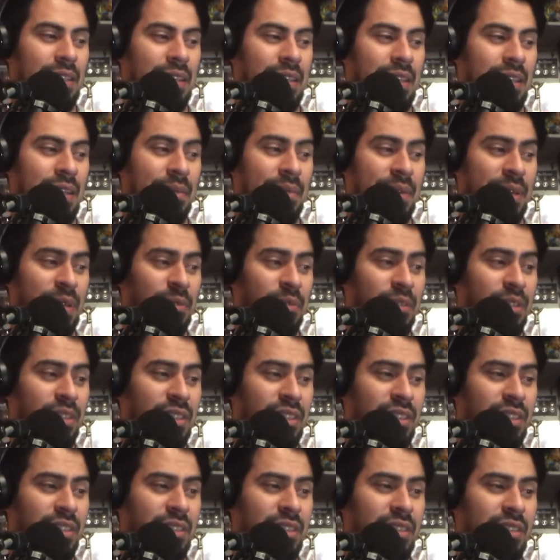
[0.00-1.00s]
I mean, it was a,
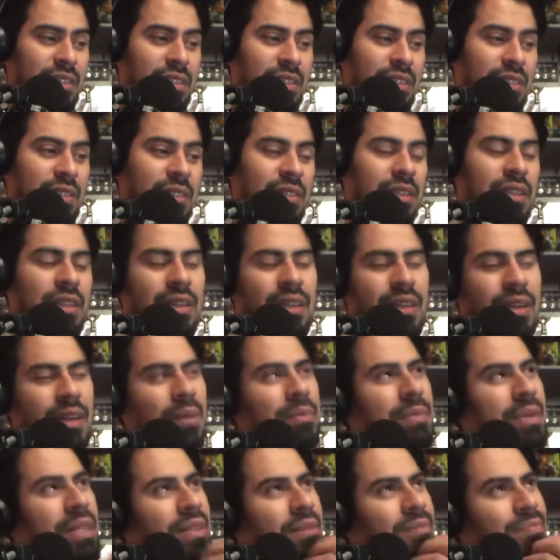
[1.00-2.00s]
I
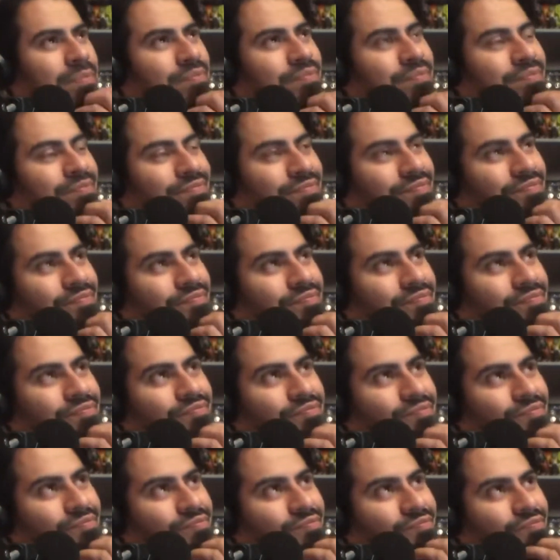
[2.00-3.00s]
mean,
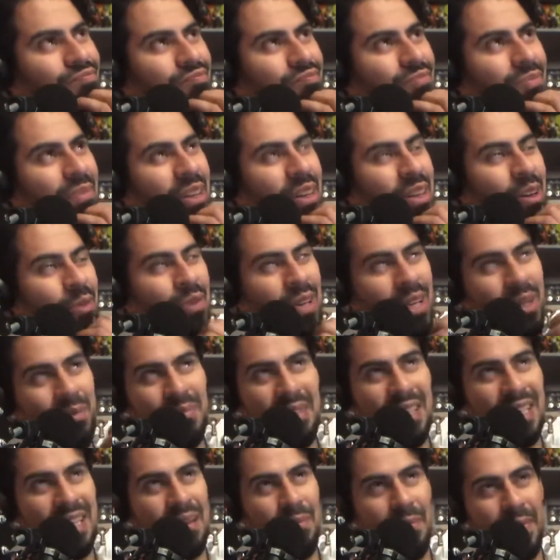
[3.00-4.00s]
and I'm
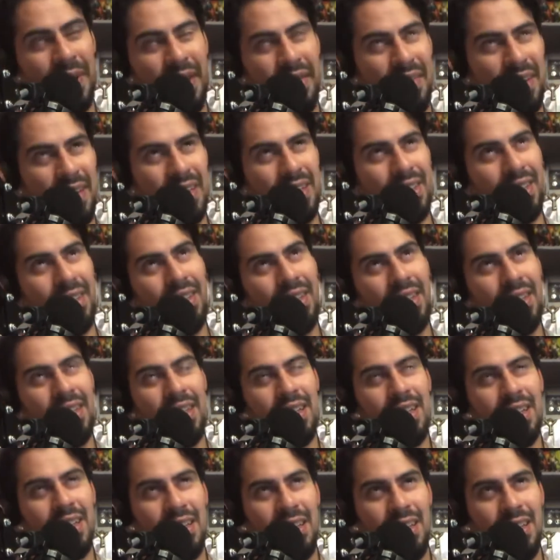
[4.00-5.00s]
thinking about like
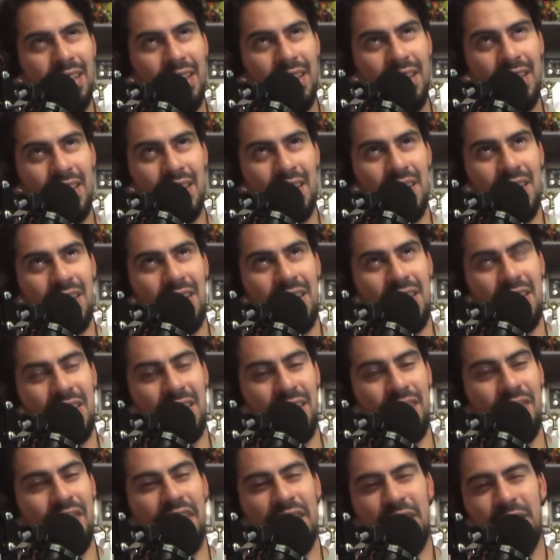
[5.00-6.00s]

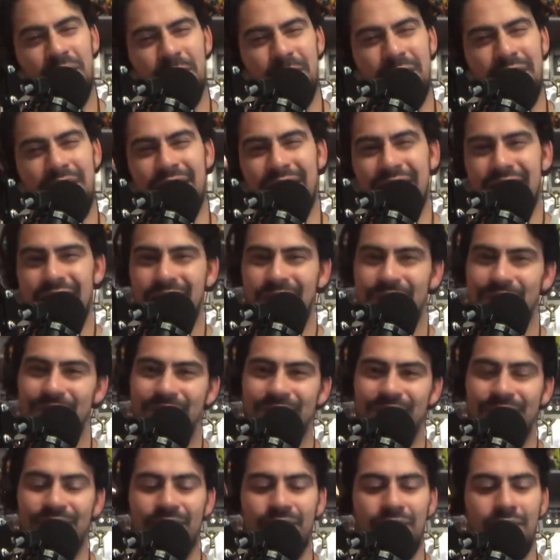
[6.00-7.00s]
director wise,
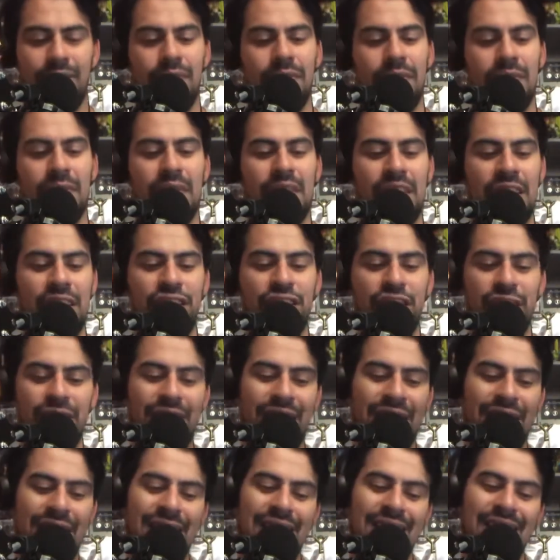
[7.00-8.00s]
it's just
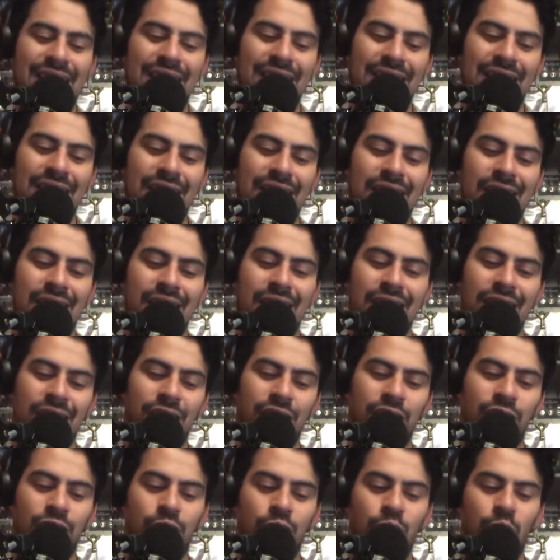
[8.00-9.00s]
like the
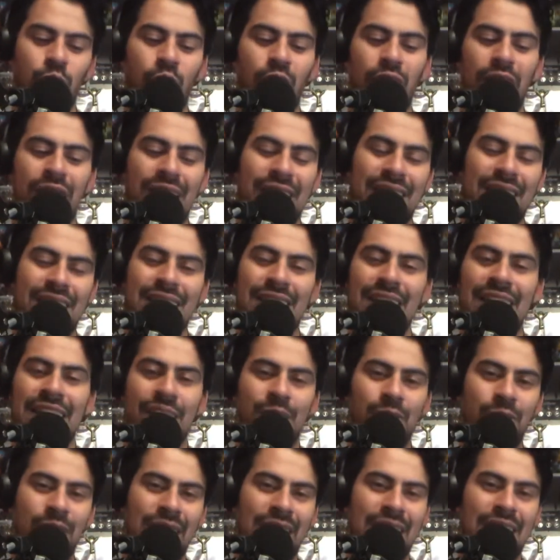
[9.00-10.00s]
story, like
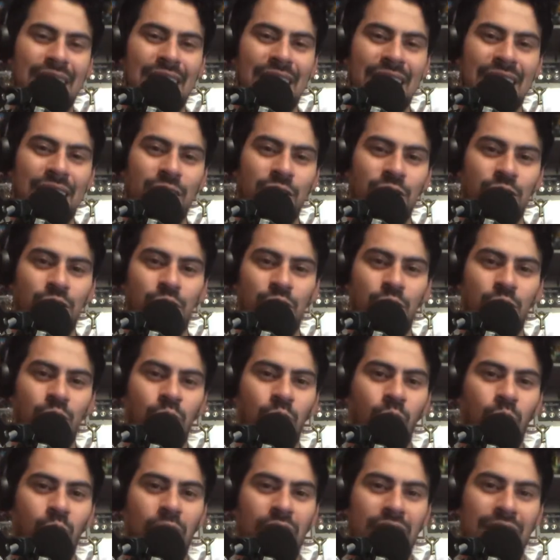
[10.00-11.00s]
that's why the
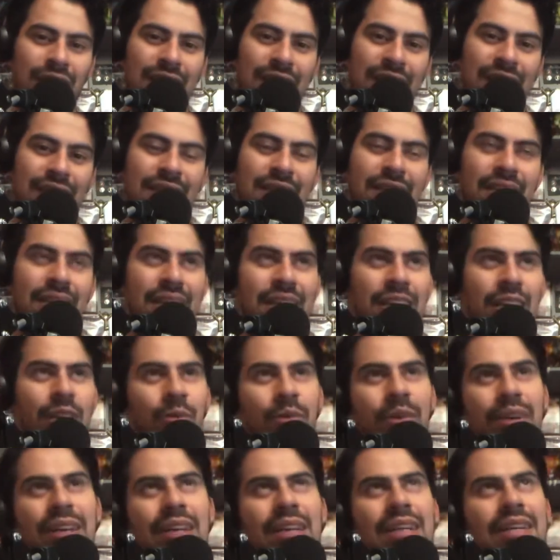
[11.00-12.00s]
score is like I don't
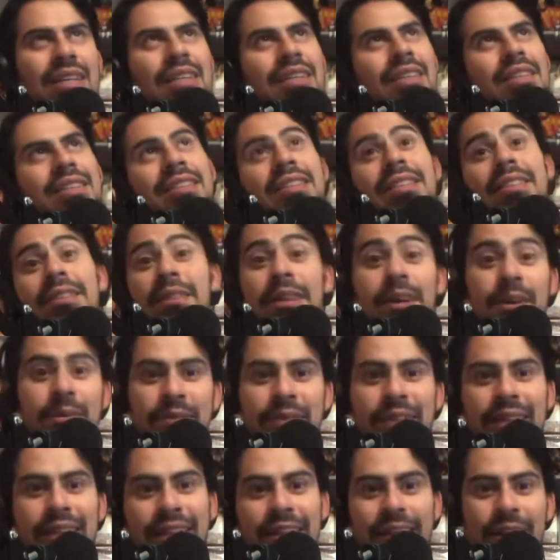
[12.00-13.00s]
want. See, now I'm
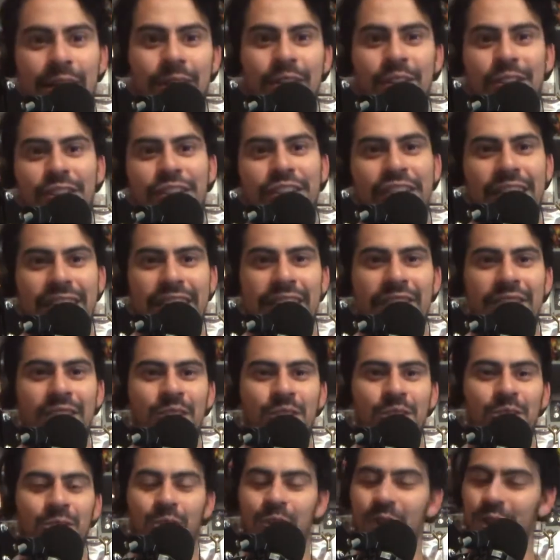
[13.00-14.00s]
thinking like, oh, should I give it a
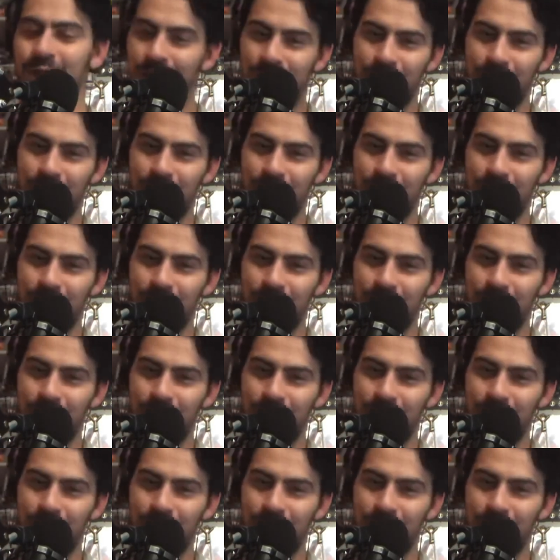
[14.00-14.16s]
low score?